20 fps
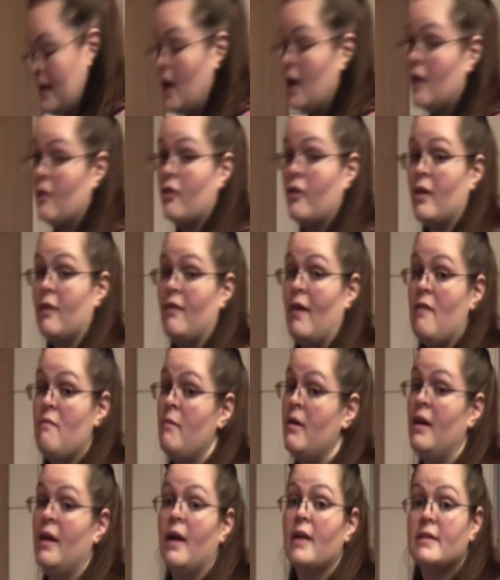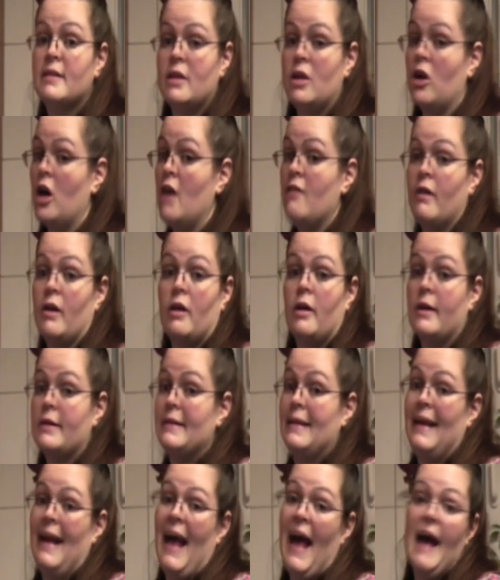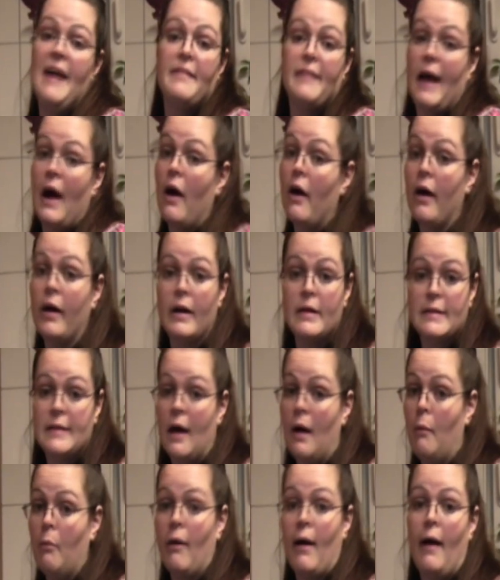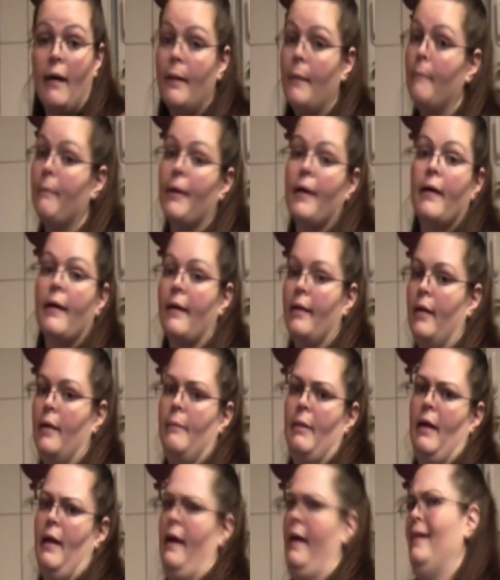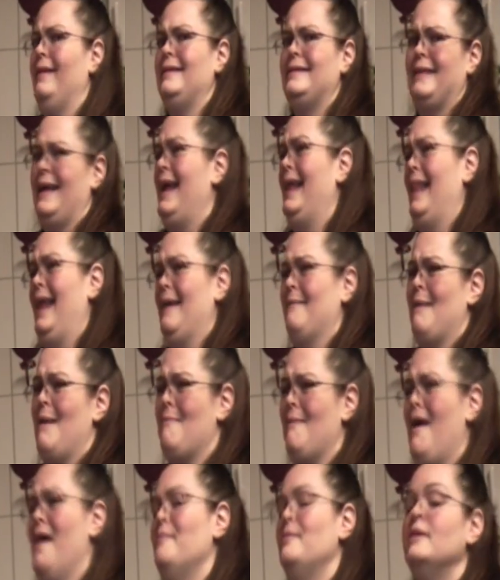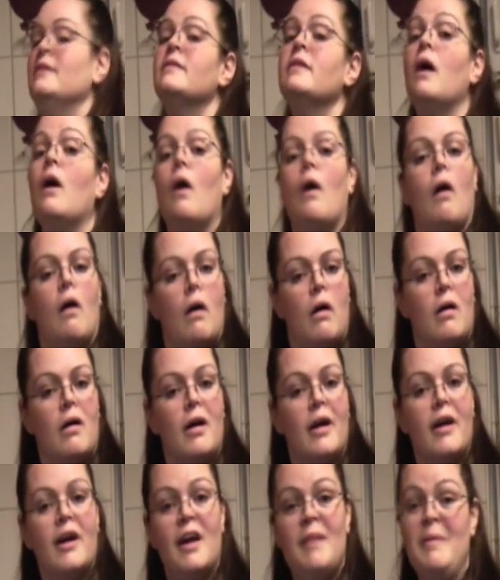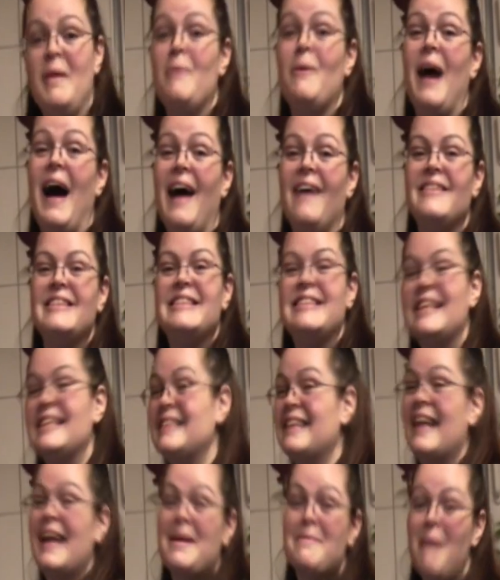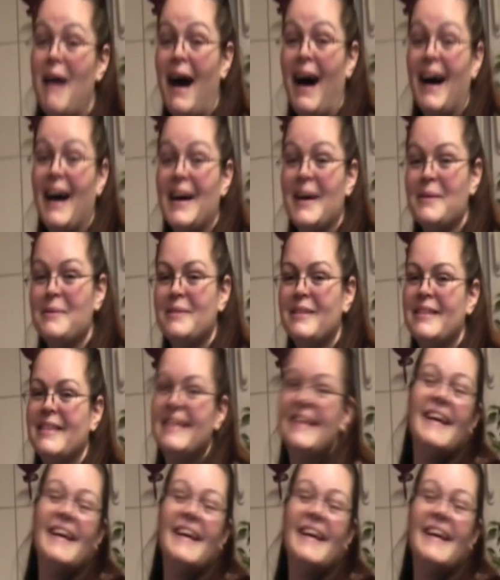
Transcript: to tell you 45 minutes and your oven cooks it in half an hour and it's all brown and burnt and then be like, this ain't like my mama's. Or it could be, wow,